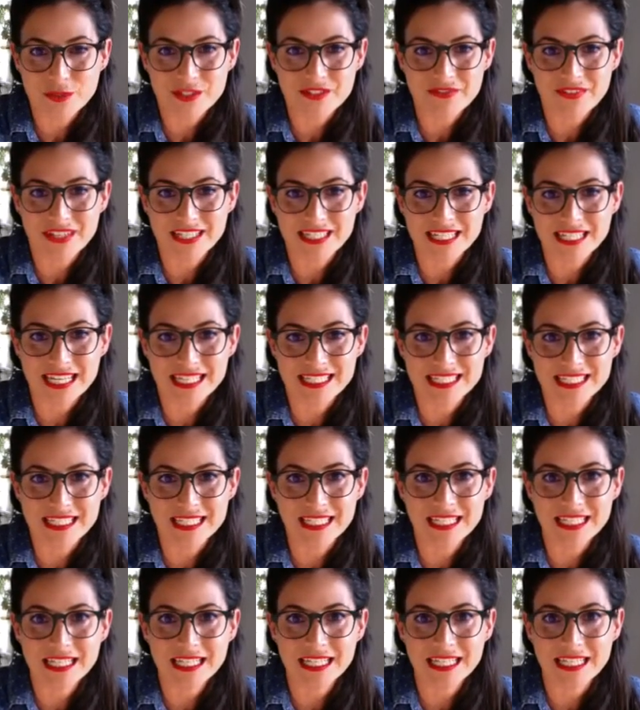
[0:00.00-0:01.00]

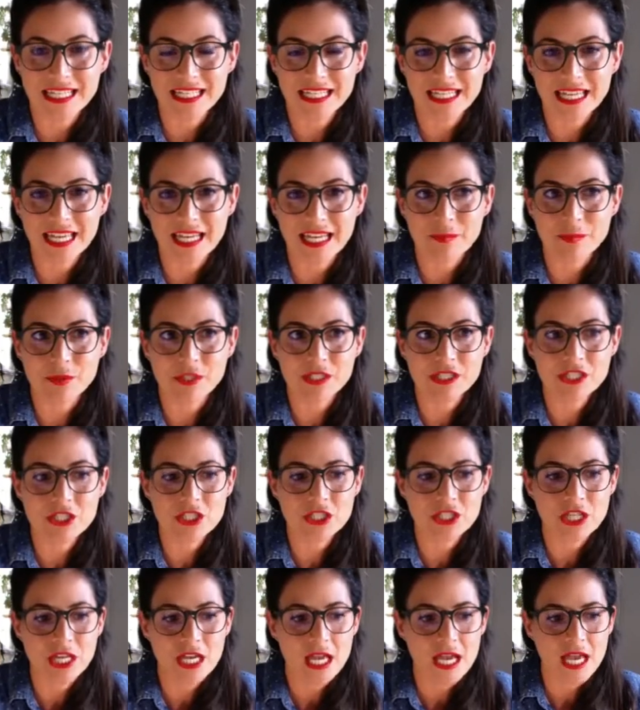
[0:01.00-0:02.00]
fantastic in
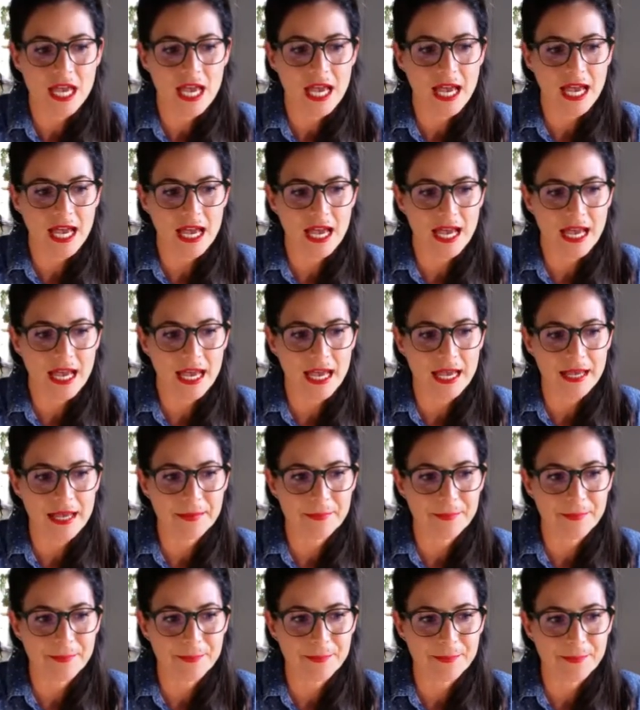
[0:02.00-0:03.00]
Cambridge.
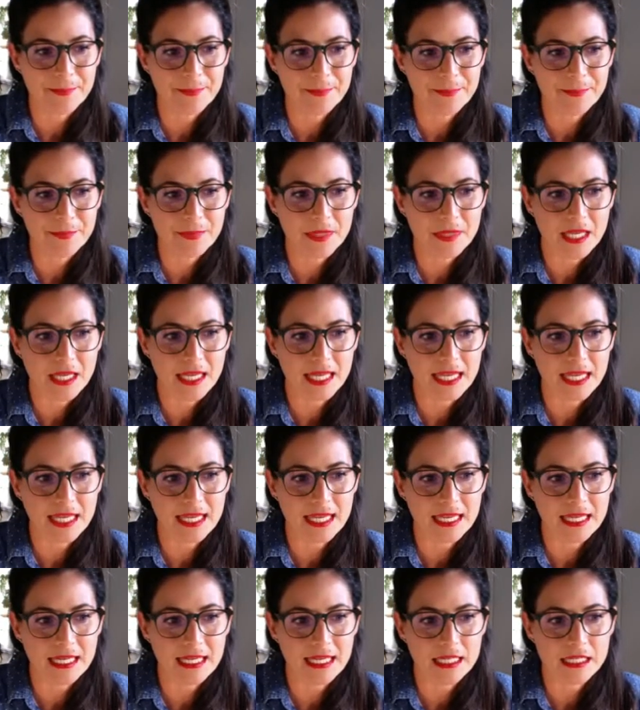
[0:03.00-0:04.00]
Um,
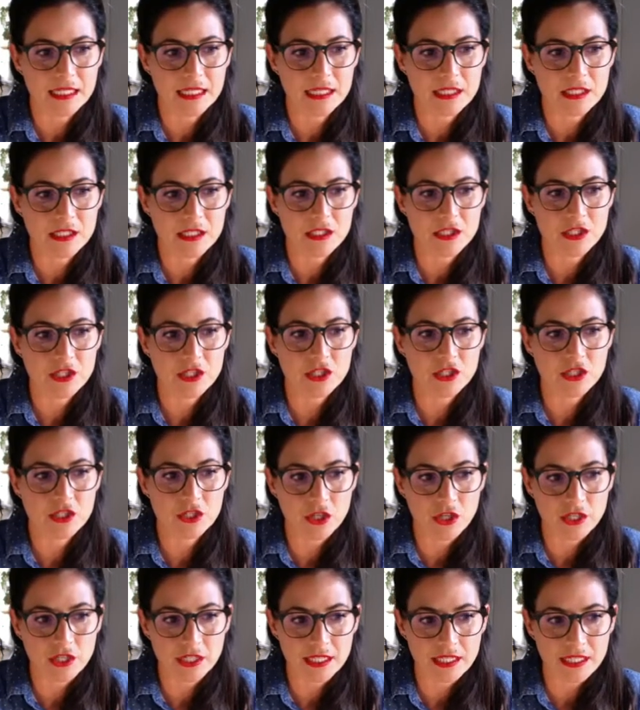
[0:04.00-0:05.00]
and
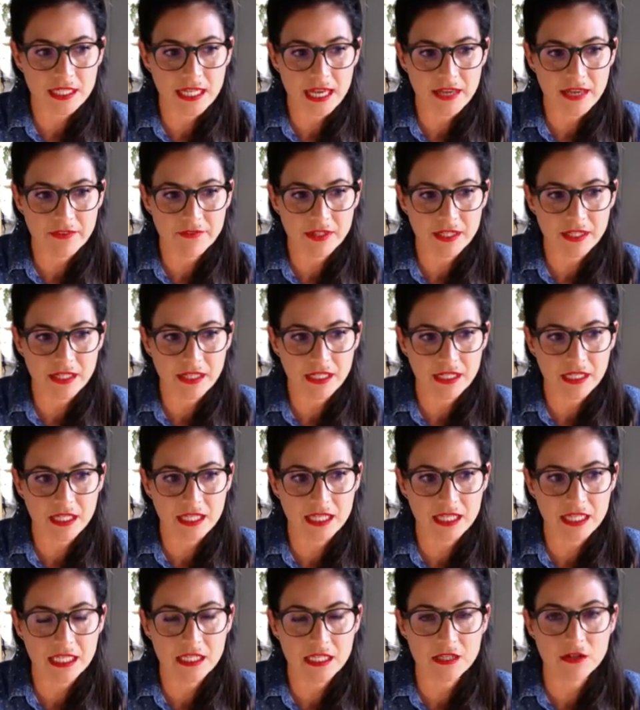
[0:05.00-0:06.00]
started having
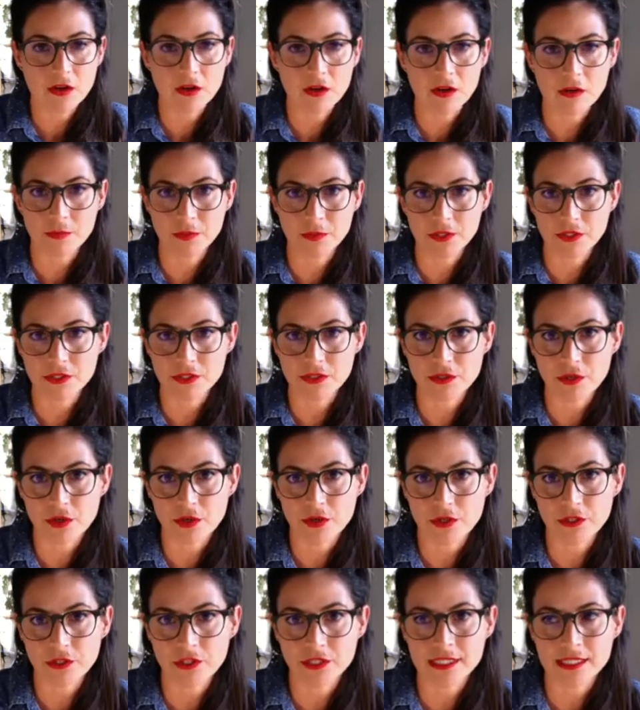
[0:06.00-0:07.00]
e-commerce
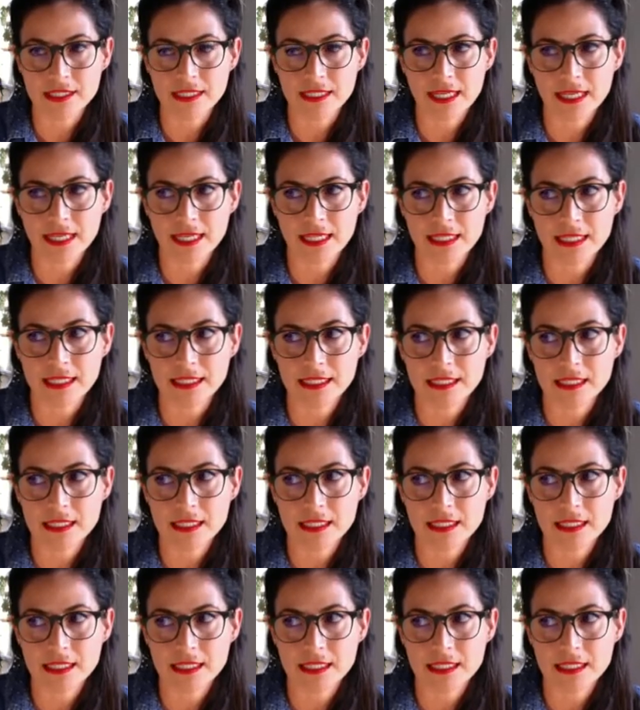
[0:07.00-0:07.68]
on our site,